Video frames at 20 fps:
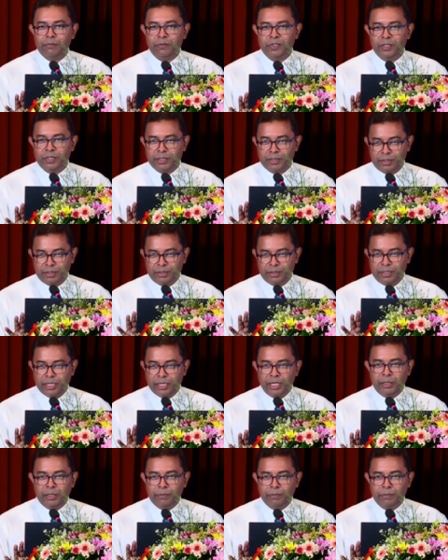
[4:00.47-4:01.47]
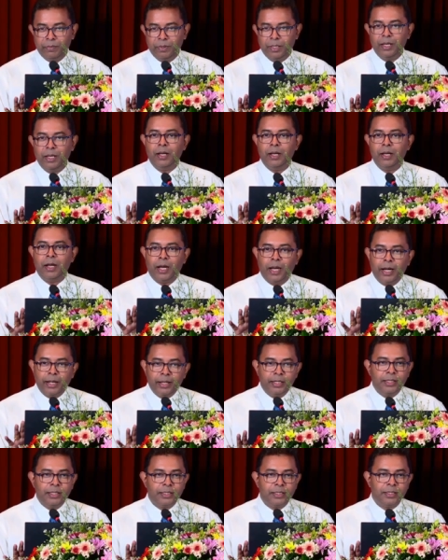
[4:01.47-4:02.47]
work team
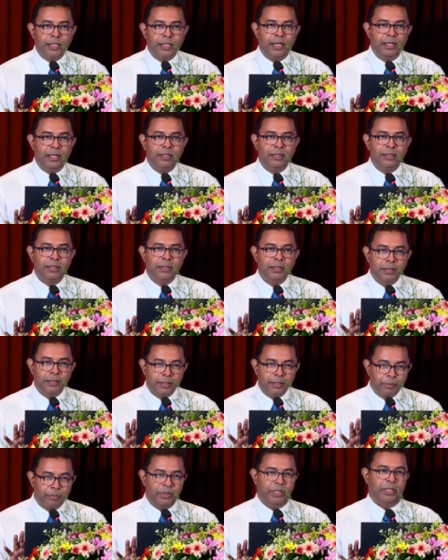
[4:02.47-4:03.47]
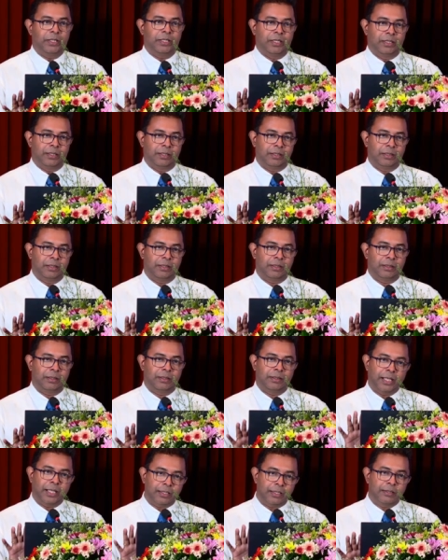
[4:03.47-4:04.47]
understands the patient.
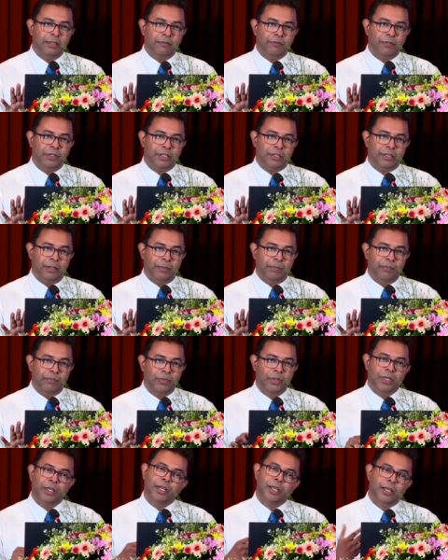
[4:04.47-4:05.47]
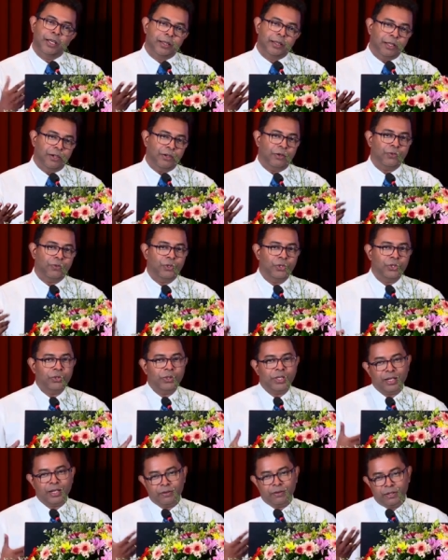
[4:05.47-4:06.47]
That's the first step. Then, of course,
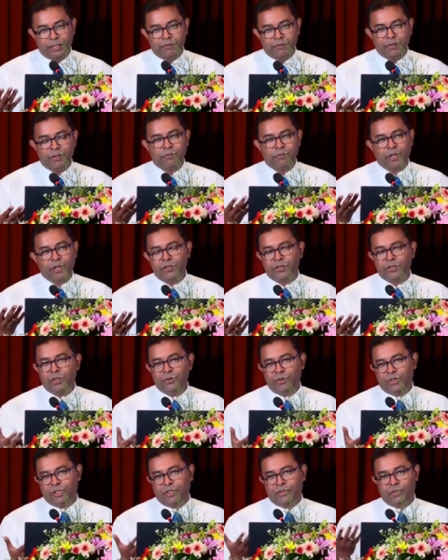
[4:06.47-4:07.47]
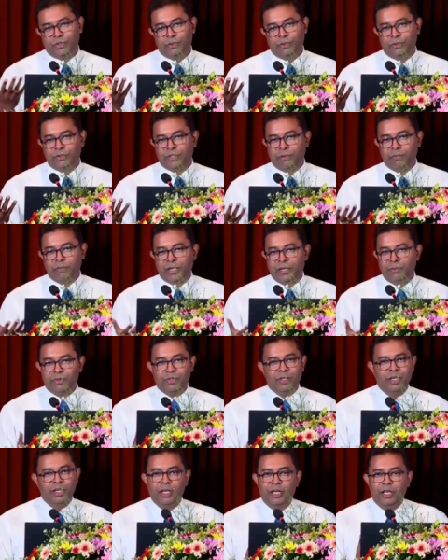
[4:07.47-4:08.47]
you can even find solutions.
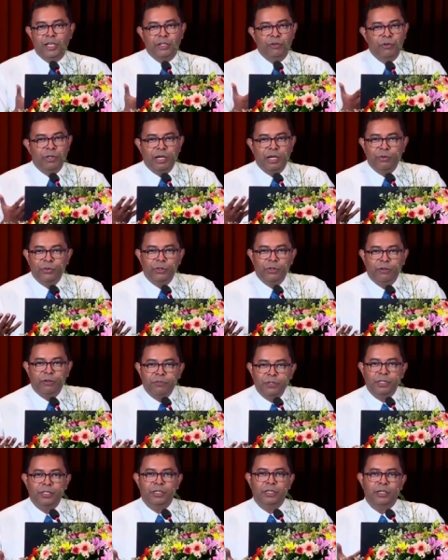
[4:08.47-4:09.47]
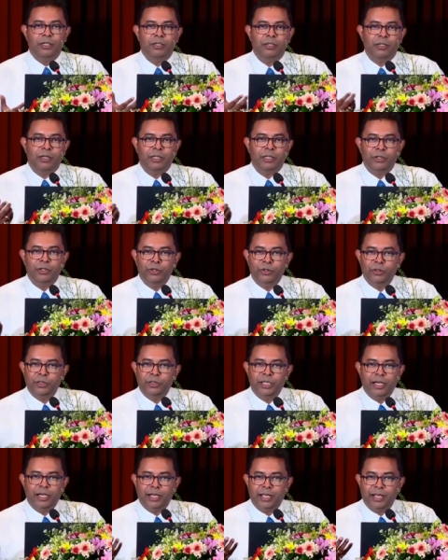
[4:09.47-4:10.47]
Sometimes you will have to offer,
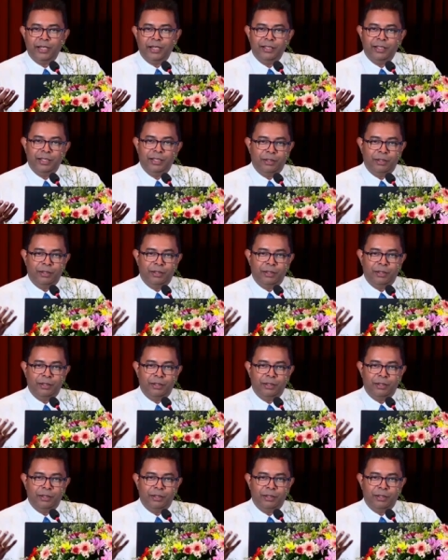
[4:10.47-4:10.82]
they are young,